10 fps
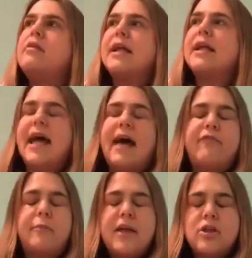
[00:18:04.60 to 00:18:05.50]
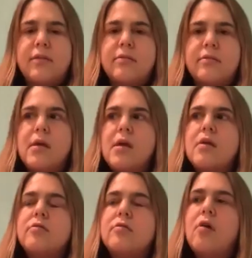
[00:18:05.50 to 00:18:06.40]
of affirmations.
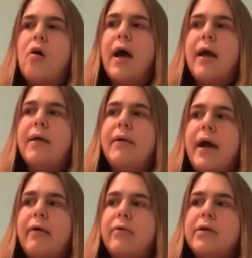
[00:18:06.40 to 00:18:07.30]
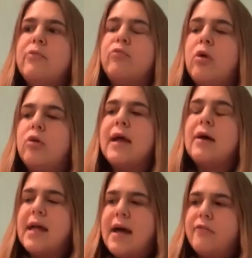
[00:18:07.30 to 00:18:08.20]
So I really wrote
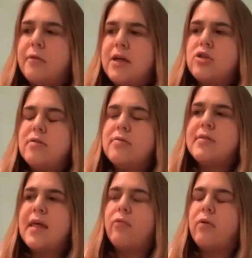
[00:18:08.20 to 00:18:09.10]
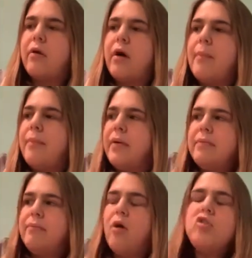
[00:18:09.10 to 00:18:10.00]
out affirmations that were up
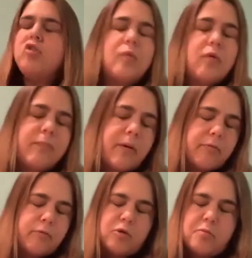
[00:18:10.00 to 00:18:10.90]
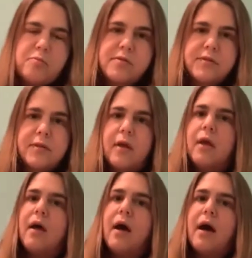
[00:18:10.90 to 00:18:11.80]
in multiple rooms.
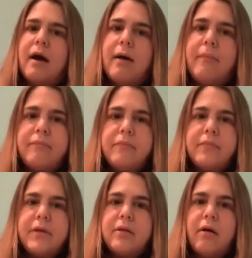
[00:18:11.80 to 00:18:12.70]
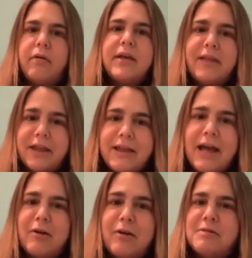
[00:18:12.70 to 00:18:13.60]
Like
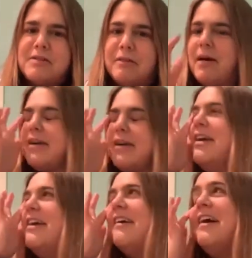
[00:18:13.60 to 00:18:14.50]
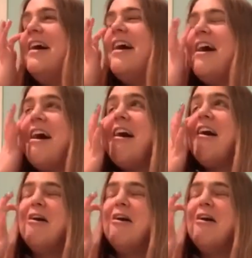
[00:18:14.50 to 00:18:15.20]
techno music, Becky. uh,